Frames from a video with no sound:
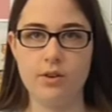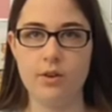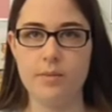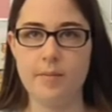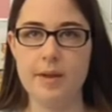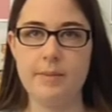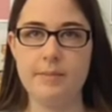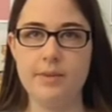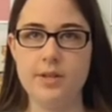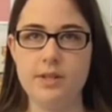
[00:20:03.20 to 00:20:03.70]
know,
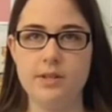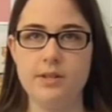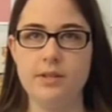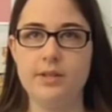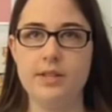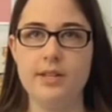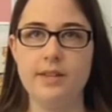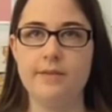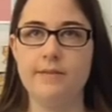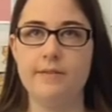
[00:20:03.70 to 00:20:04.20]
maybe
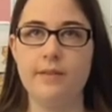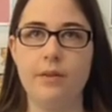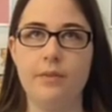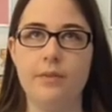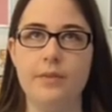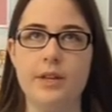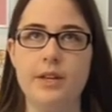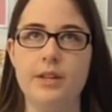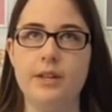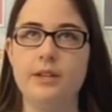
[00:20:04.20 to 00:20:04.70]
he
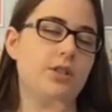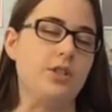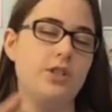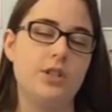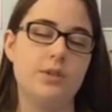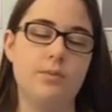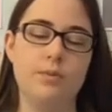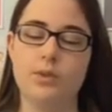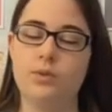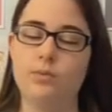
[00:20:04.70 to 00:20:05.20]
felt that
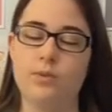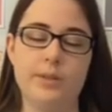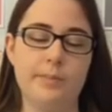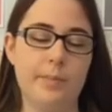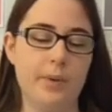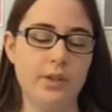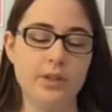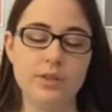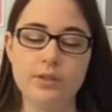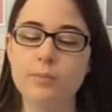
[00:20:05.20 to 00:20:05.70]
she was
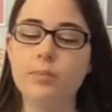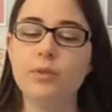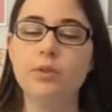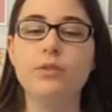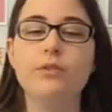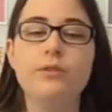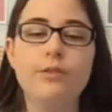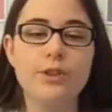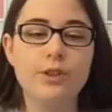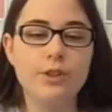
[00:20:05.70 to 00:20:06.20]

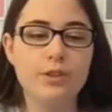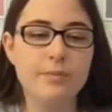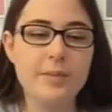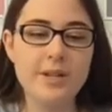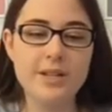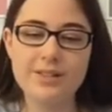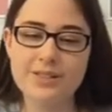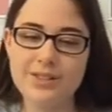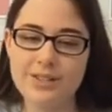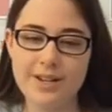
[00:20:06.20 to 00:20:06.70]
responsible for
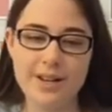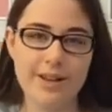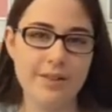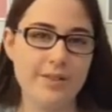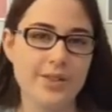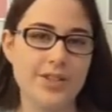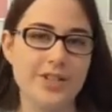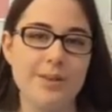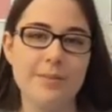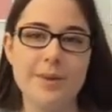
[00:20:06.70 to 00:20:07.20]
Mia's
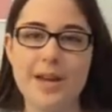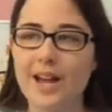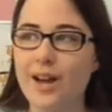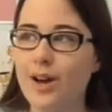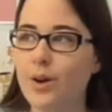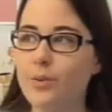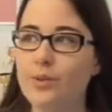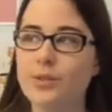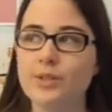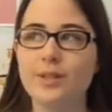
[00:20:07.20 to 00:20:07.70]
death
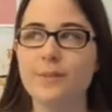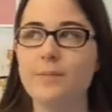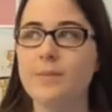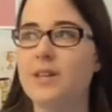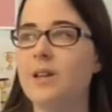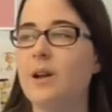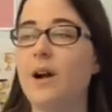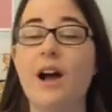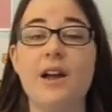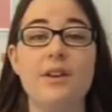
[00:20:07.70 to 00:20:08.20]
somehow or
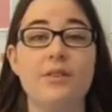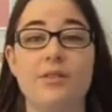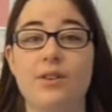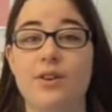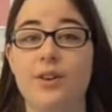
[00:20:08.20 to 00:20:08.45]
something? I don't